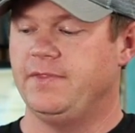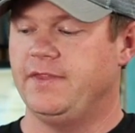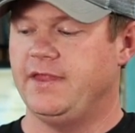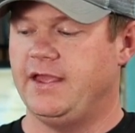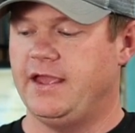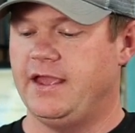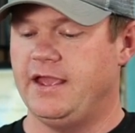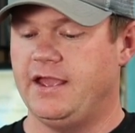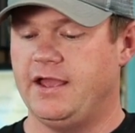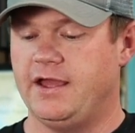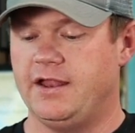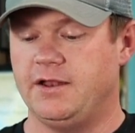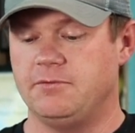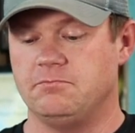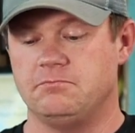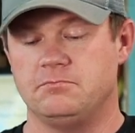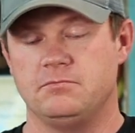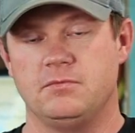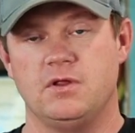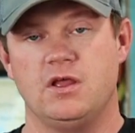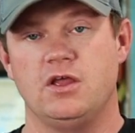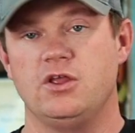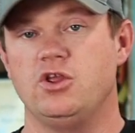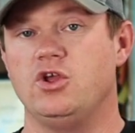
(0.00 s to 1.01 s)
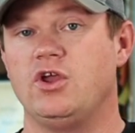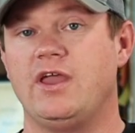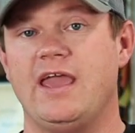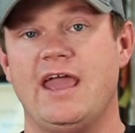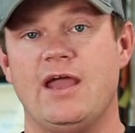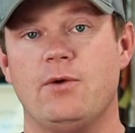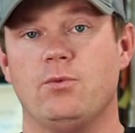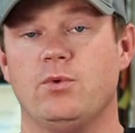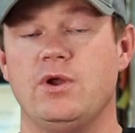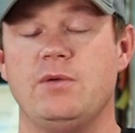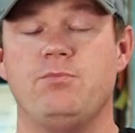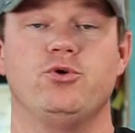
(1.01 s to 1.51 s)
and you
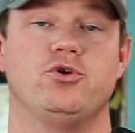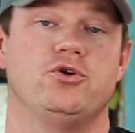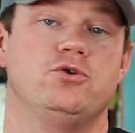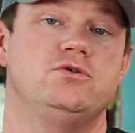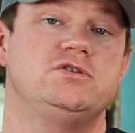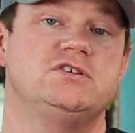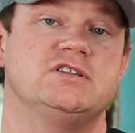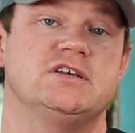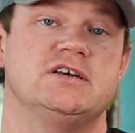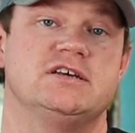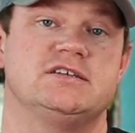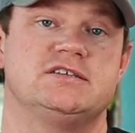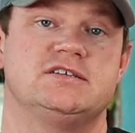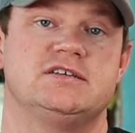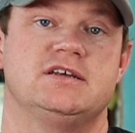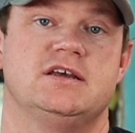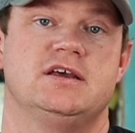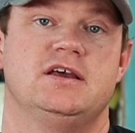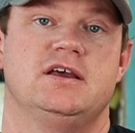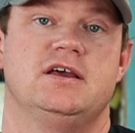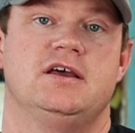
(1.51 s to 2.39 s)
can't reproduce this.